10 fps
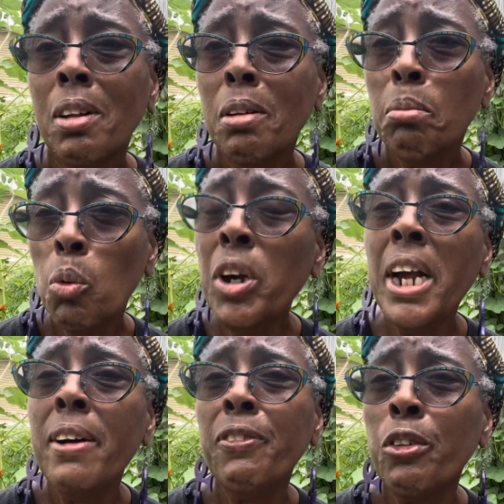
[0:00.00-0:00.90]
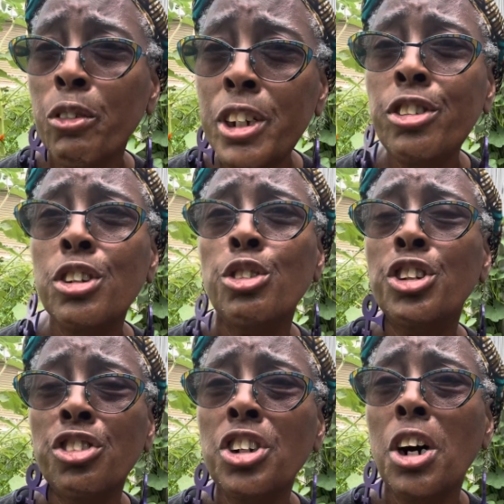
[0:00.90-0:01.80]
But we have to research
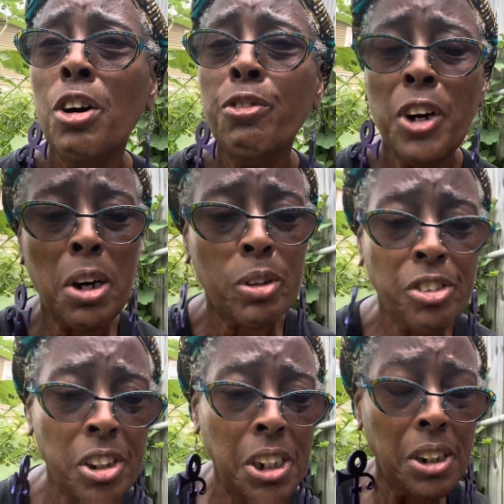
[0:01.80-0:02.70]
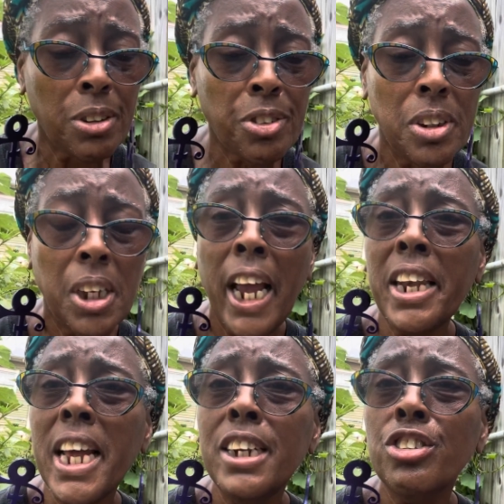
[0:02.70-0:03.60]
it, y'all, for ourselves, and
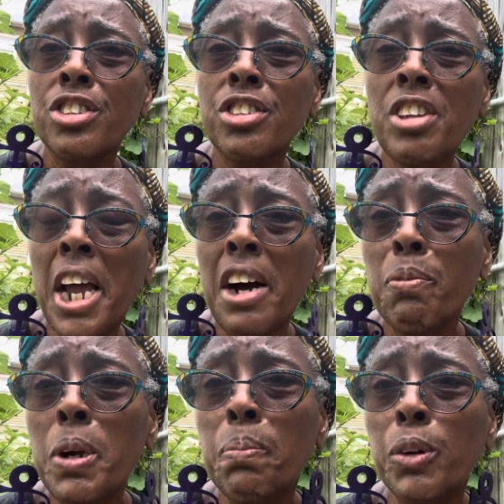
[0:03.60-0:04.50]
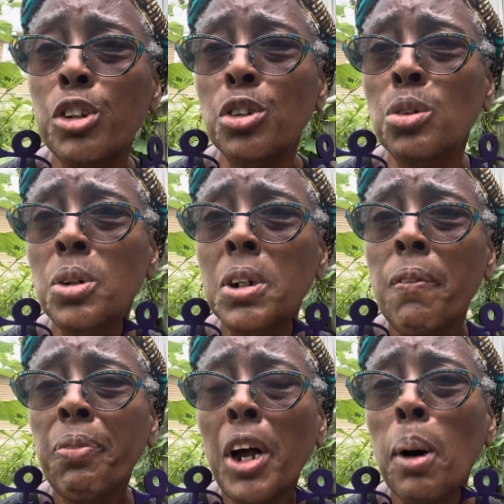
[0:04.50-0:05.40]
not just have people do
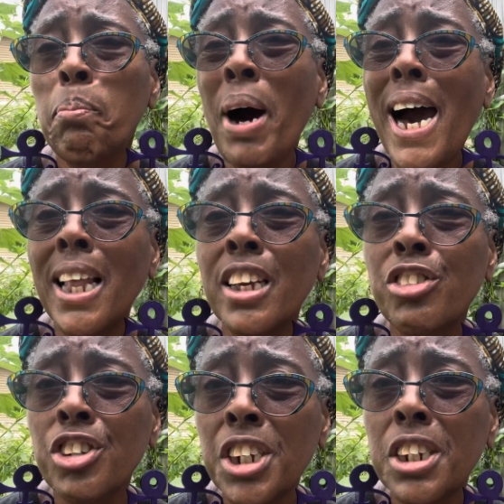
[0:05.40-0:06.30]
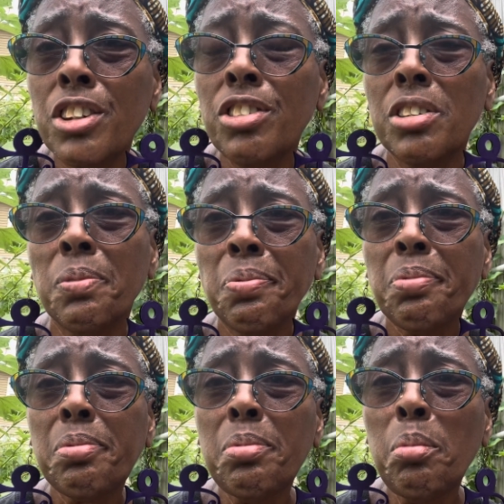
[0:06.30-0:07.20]
apologetics
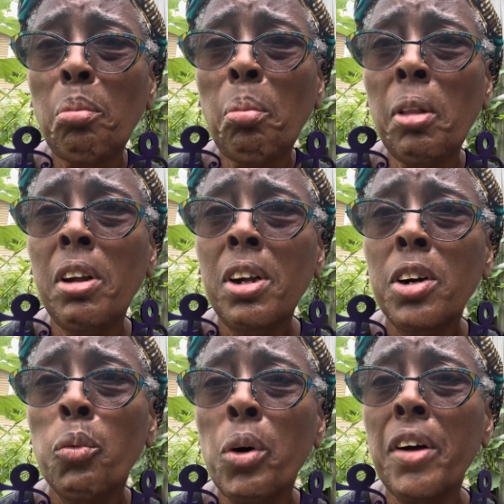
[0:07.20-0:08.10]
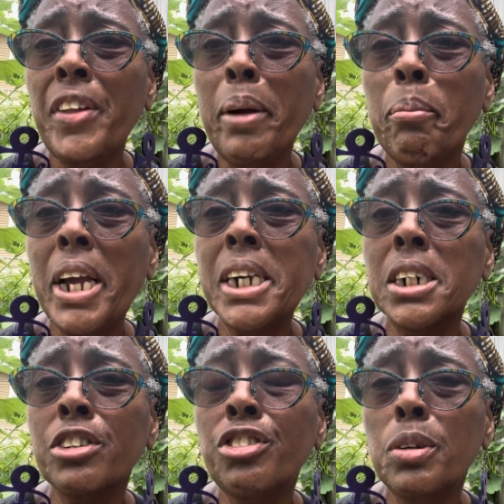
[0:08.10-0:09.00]
where they make
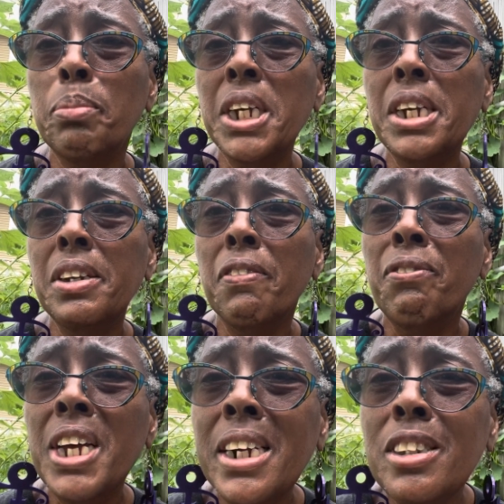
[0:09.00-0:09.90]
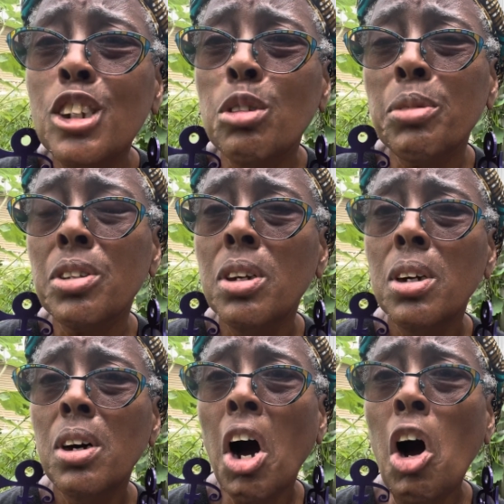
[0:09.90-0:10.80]
us to be victims,
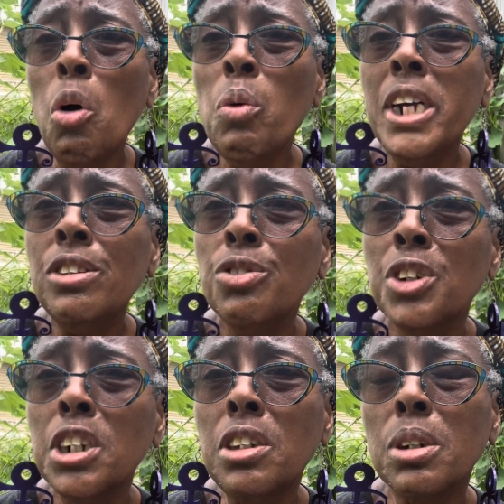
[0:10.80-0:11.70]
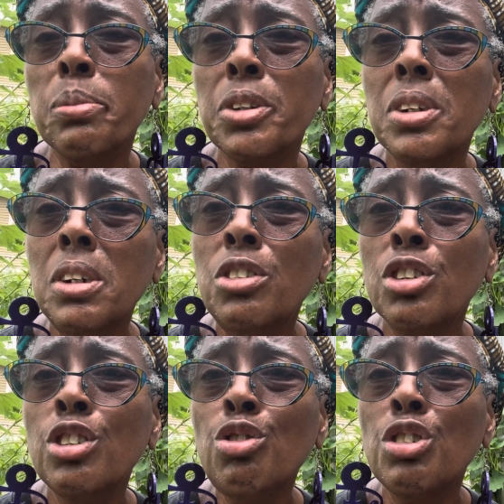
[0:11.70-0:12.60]
always victims,
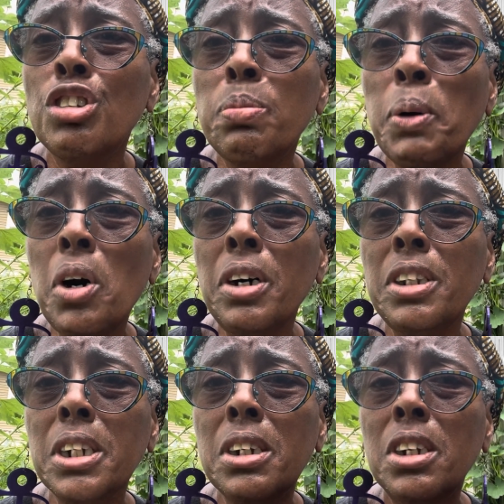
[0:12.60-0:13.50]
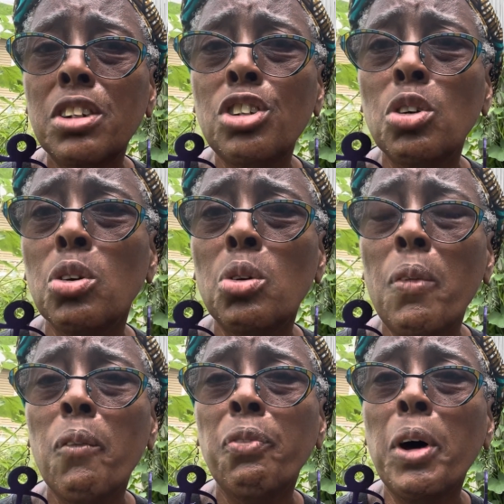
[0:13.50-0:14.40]
just responding to
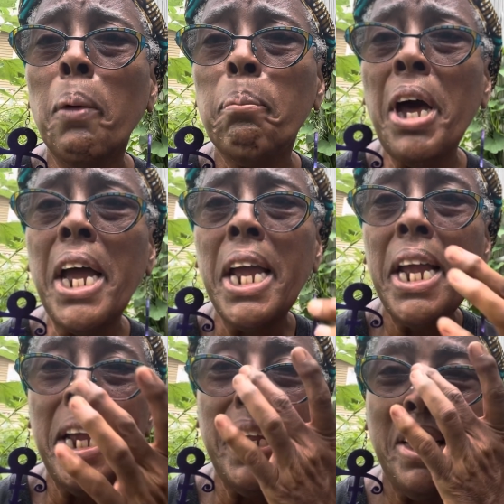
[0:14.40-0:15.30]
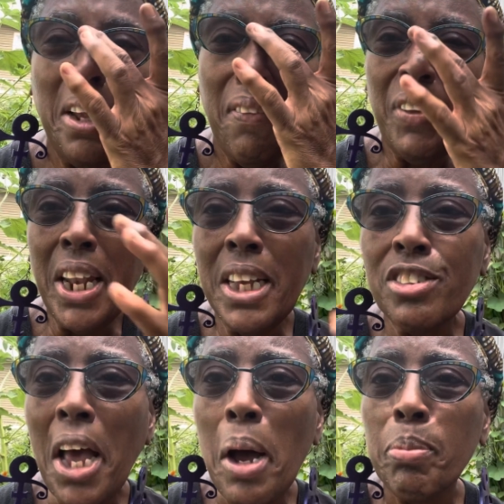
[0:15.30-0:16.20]
the pain that has
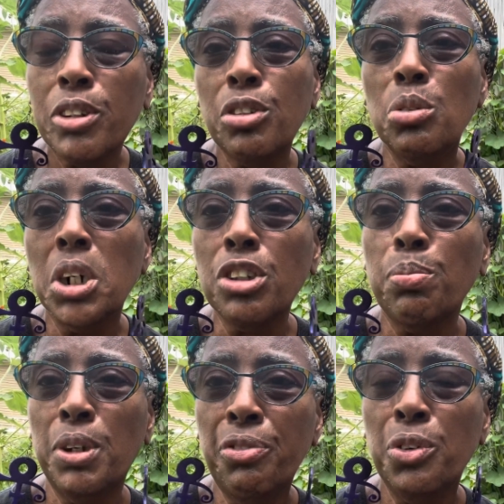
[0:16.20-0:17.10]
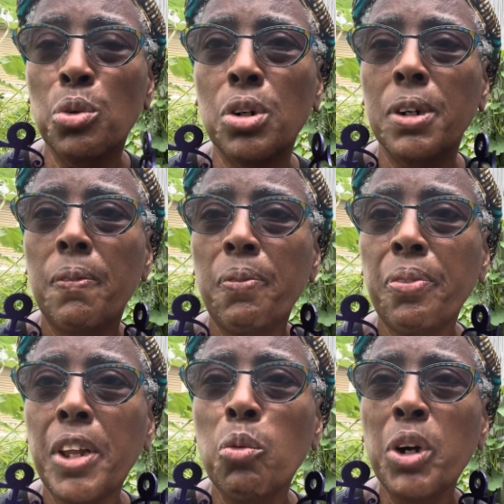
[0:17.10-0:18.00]
happened to us before,
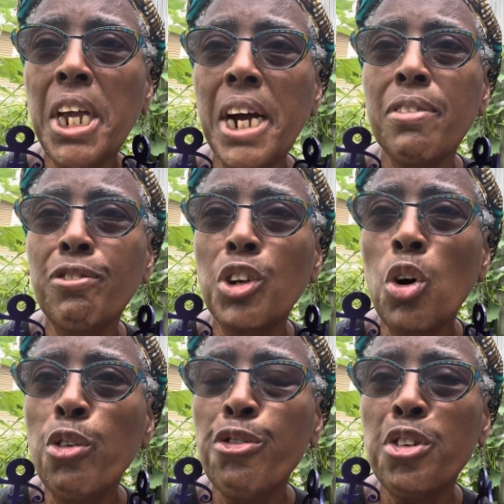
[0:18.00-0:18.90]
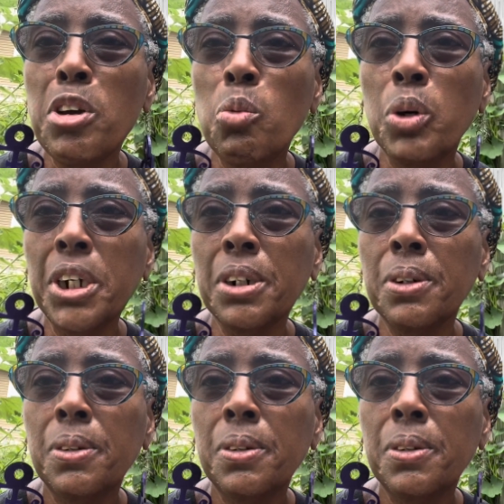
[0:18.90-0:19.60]
that we have no free will,